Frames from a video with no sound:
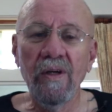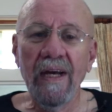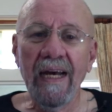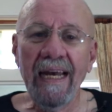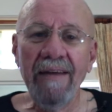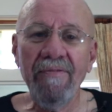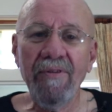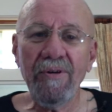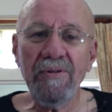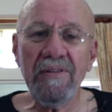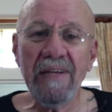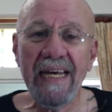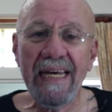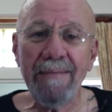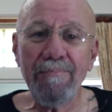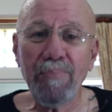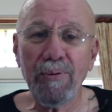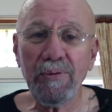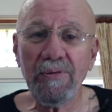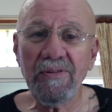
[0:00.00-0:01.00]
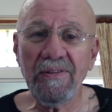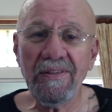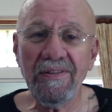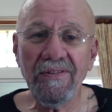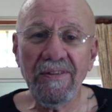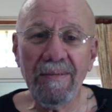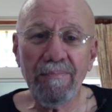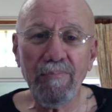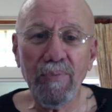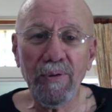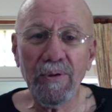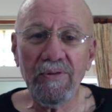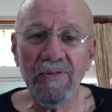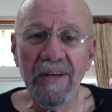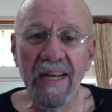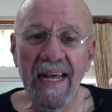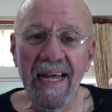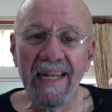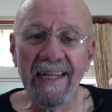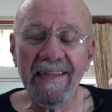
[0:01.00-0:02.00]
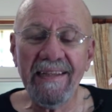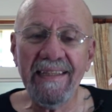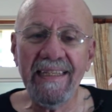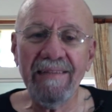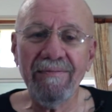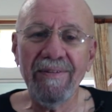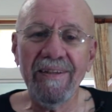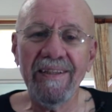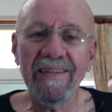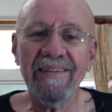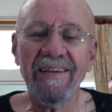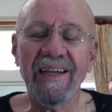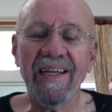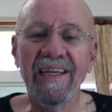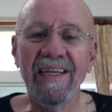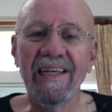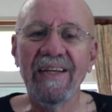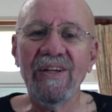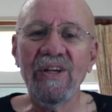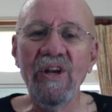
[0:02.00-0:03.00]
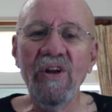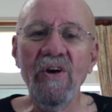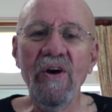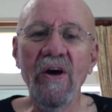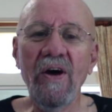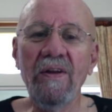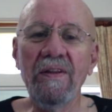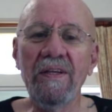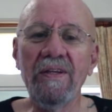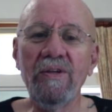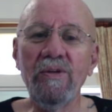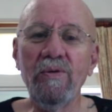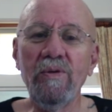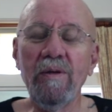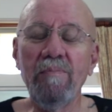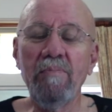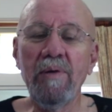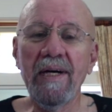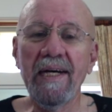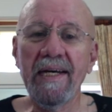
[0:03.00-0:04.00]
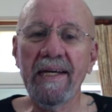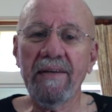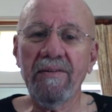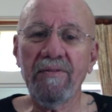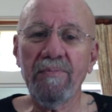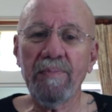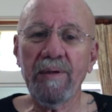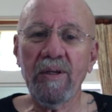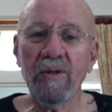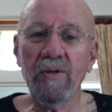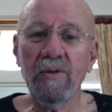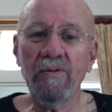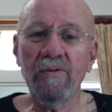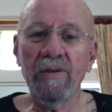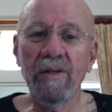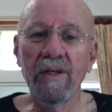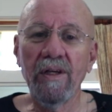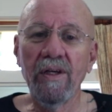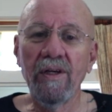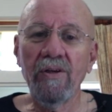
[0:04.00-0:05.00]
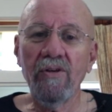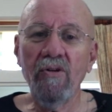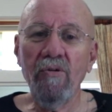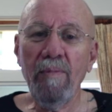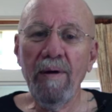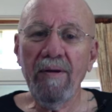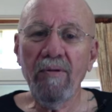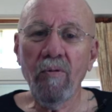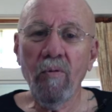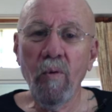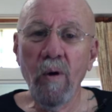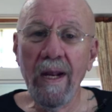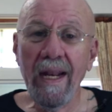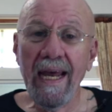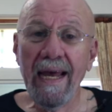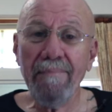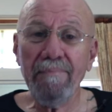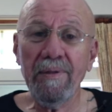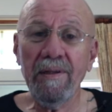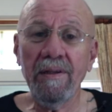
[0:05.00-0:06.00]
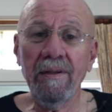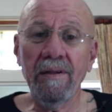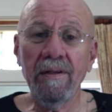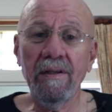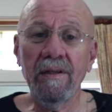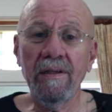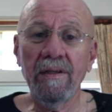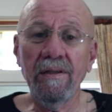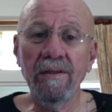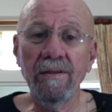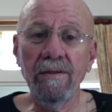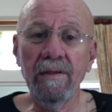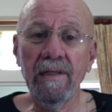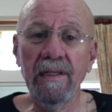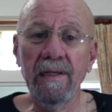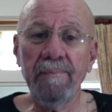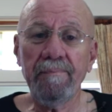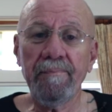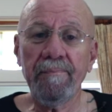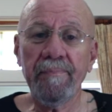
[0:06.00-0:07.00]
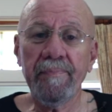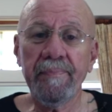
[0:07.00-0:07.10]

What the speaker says: first I had persistent personality. But I said, no, the dude abides, because no matter what happened to him,